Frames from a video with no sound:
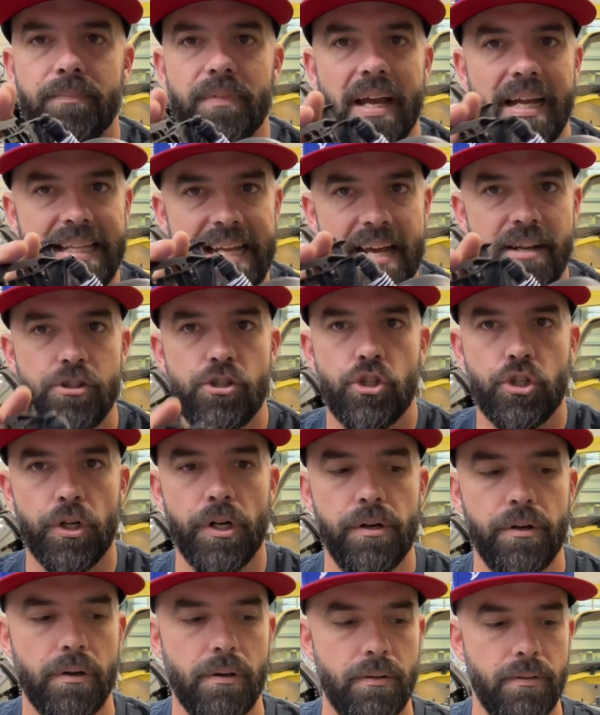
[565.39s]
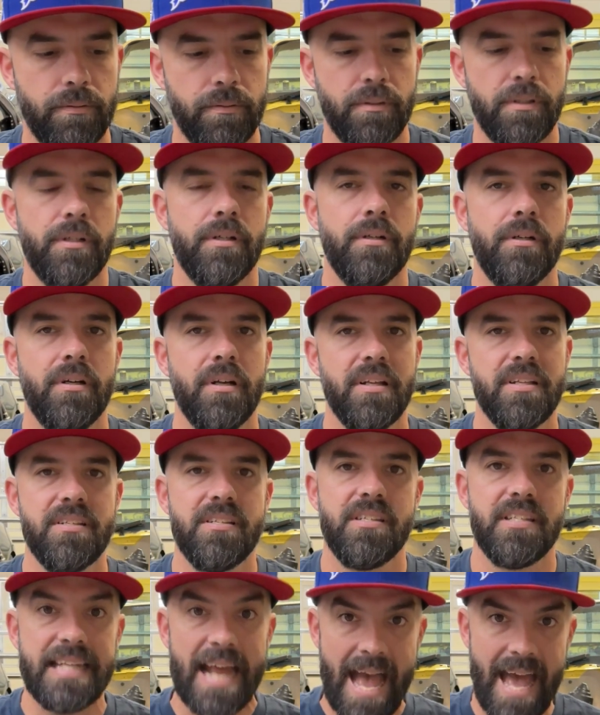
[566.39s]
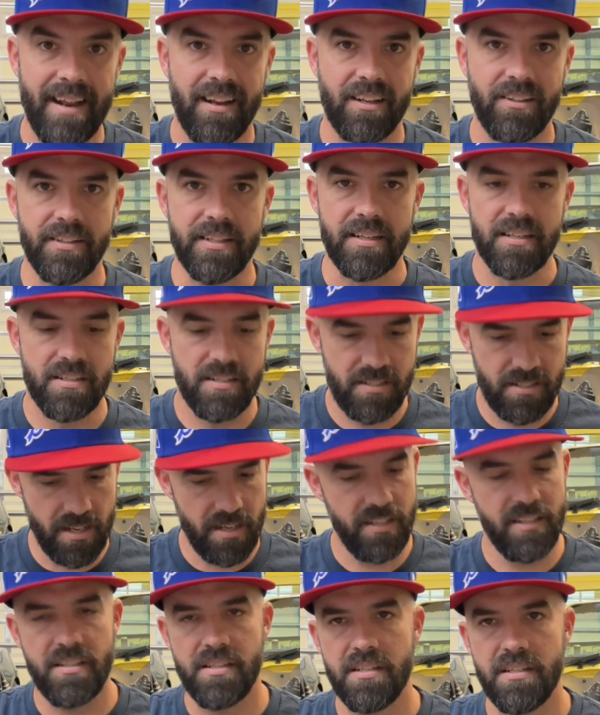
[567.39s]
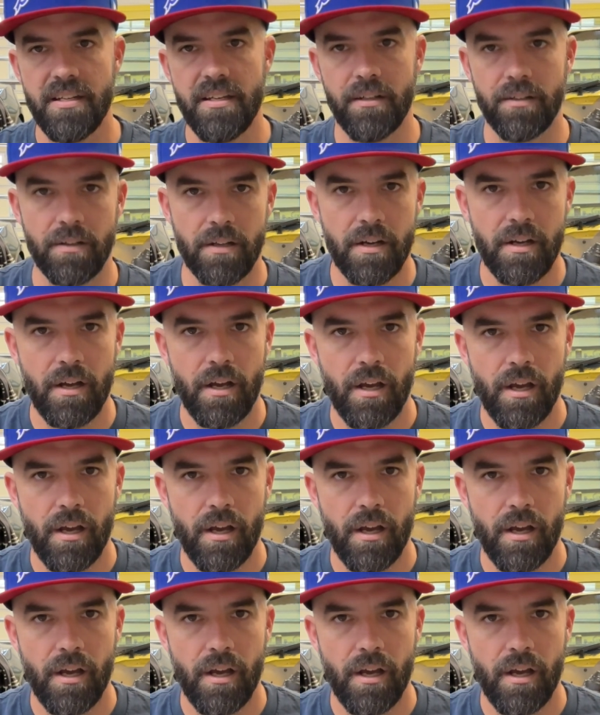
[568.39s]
And that is true, statically, sitting still.